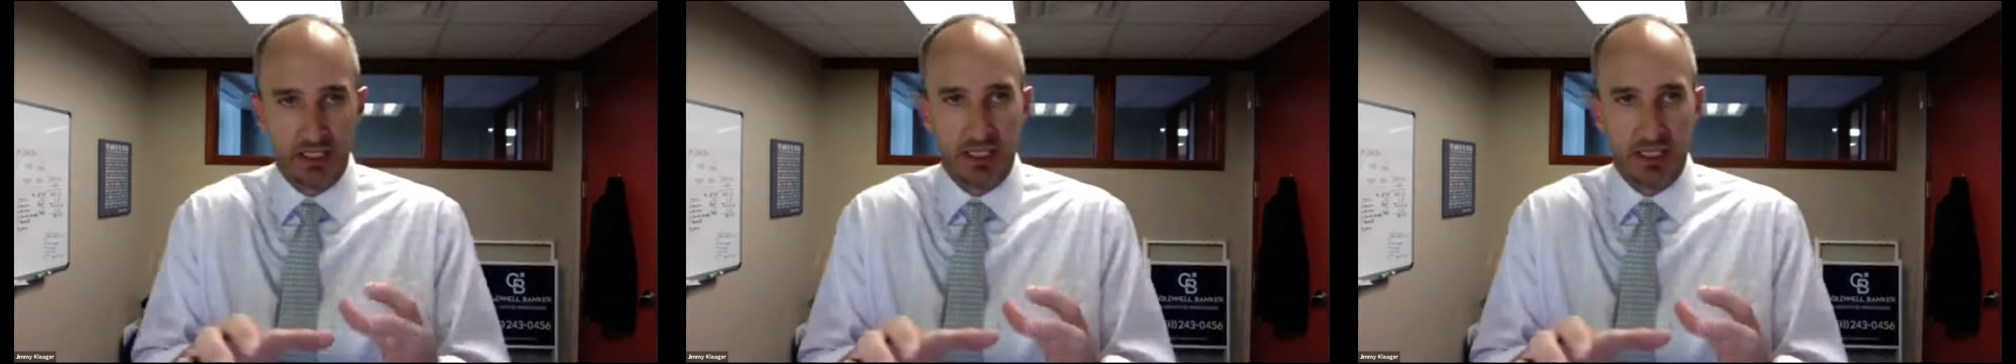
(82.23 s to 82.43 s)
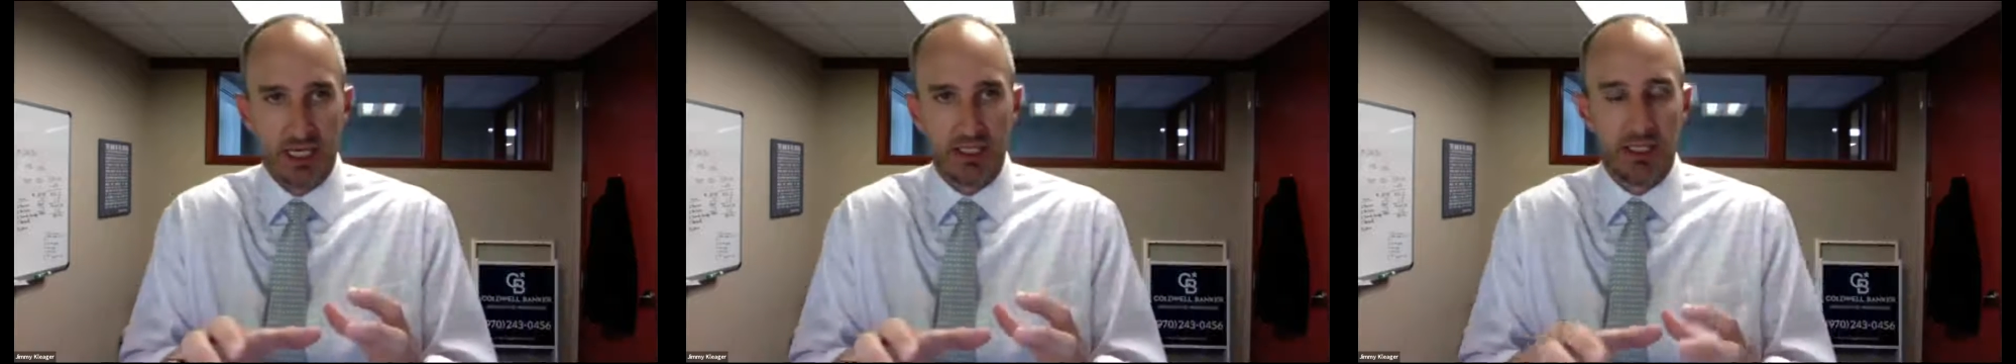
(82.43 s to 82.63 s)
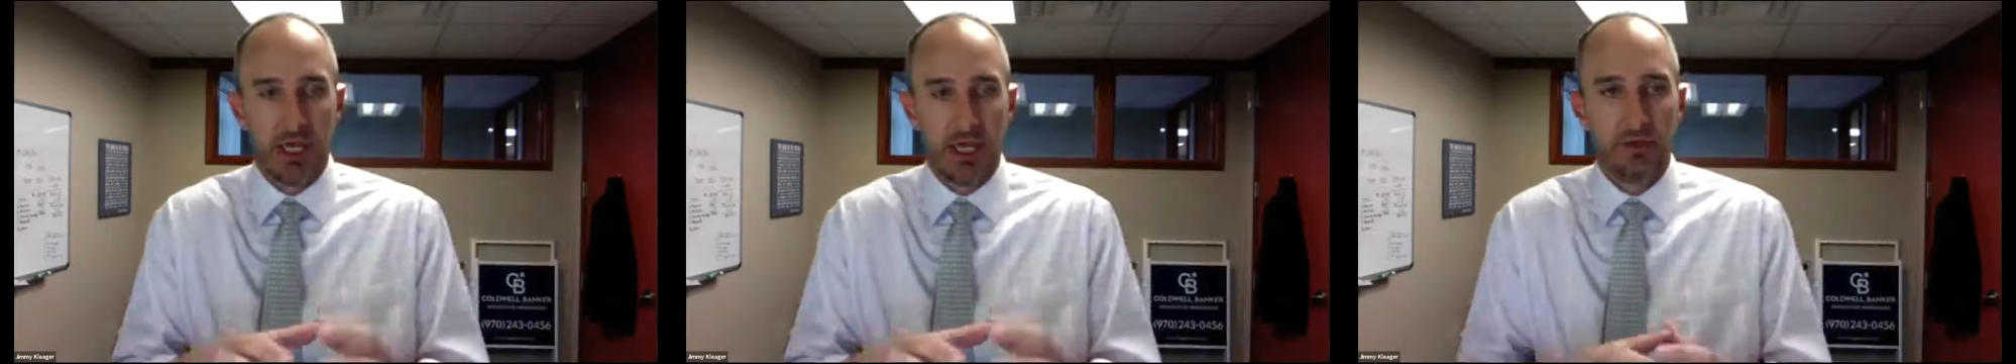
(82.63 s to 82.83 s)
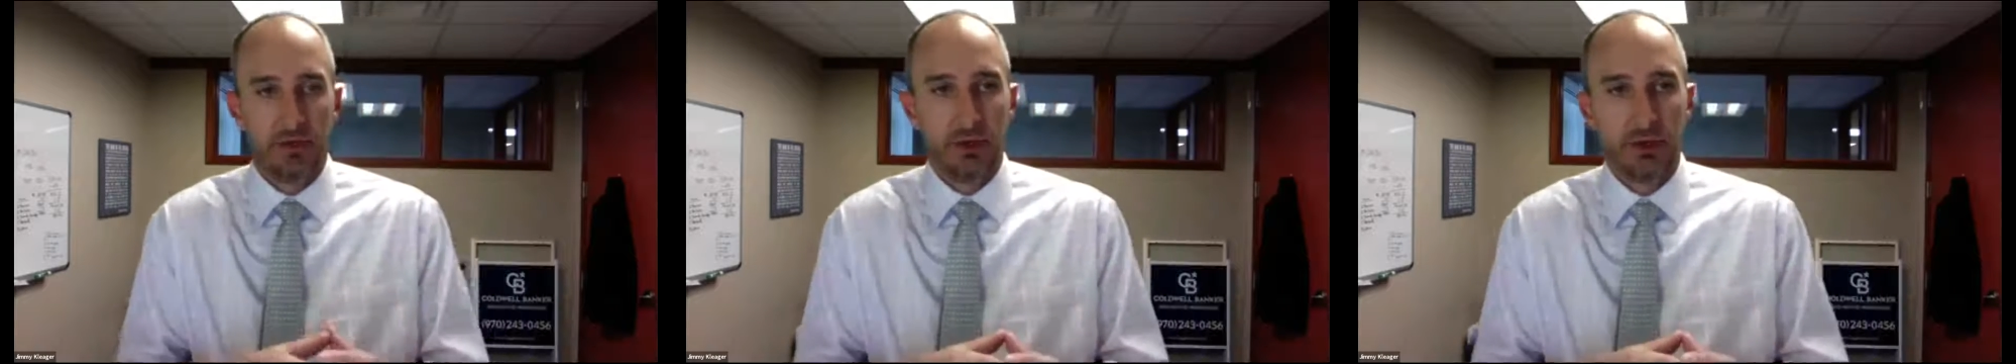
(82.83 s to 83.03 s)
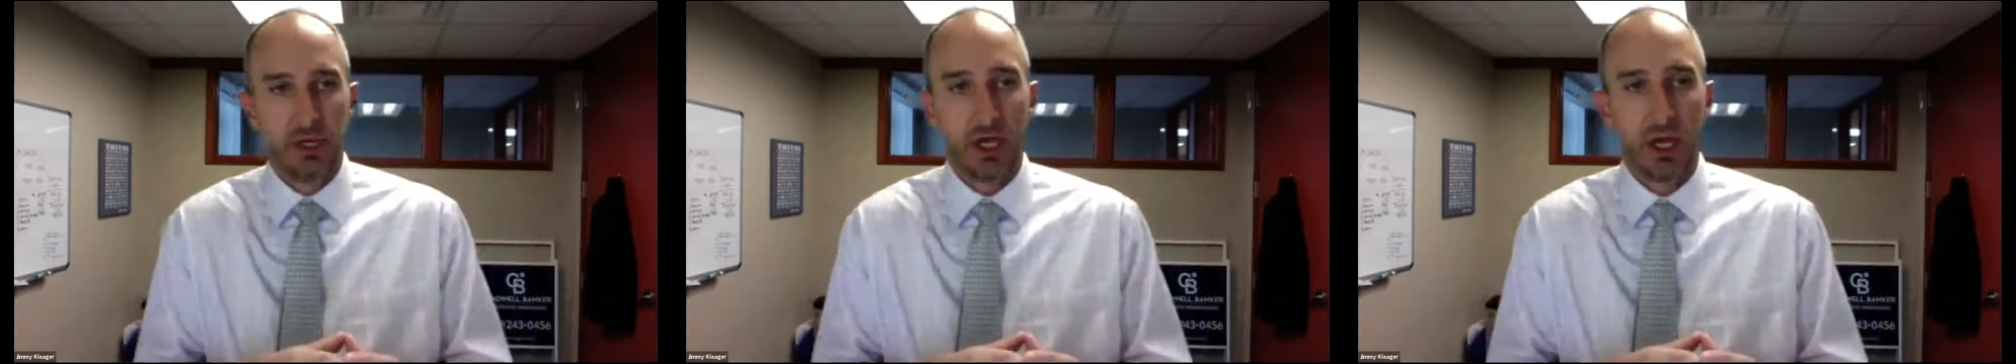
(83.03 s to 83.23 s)
the next
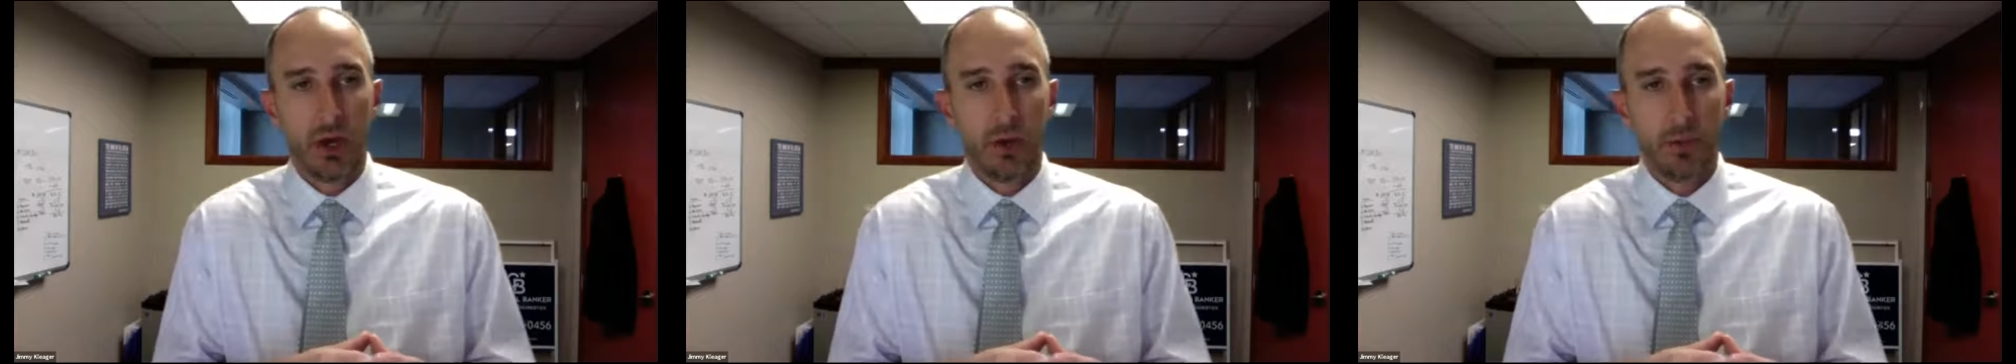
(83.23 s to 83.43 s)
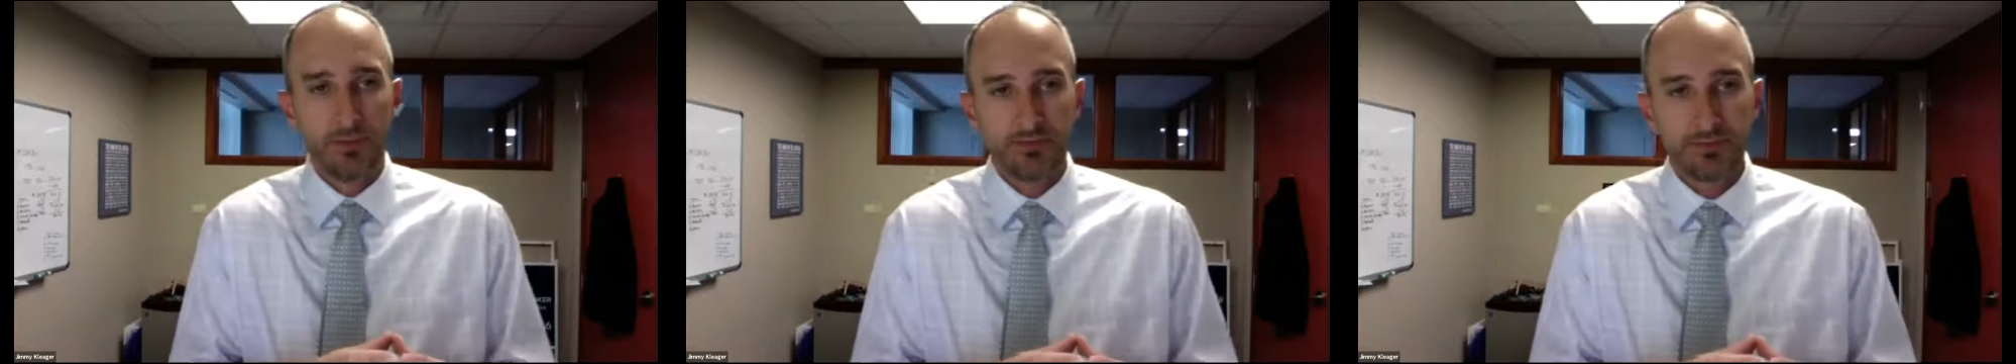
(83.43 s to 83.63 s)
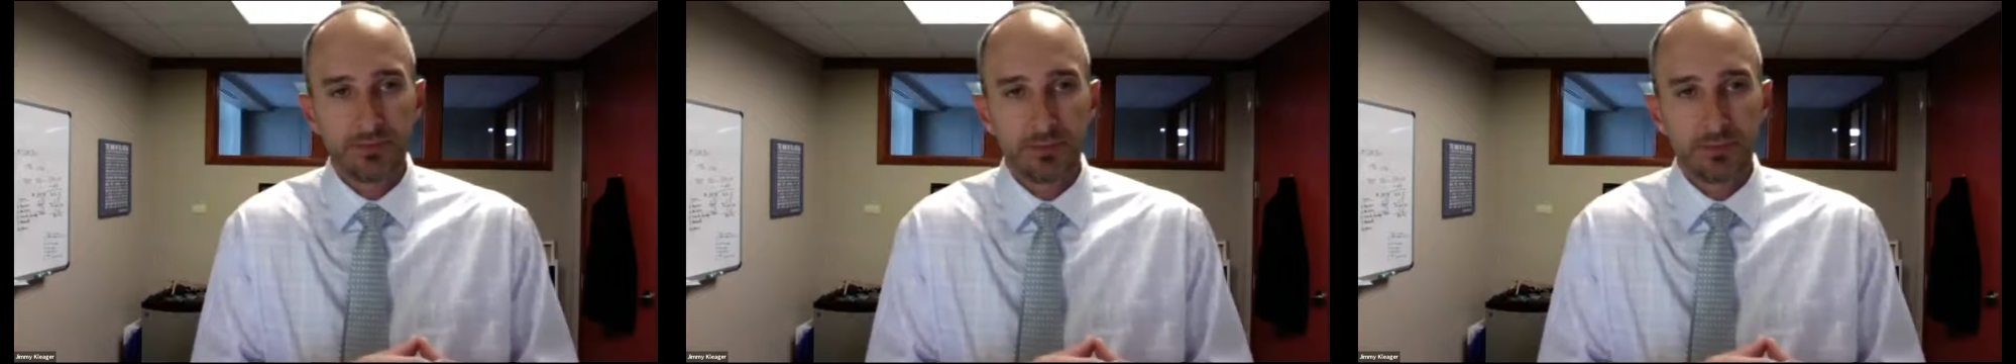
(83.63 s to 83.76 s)
level and go.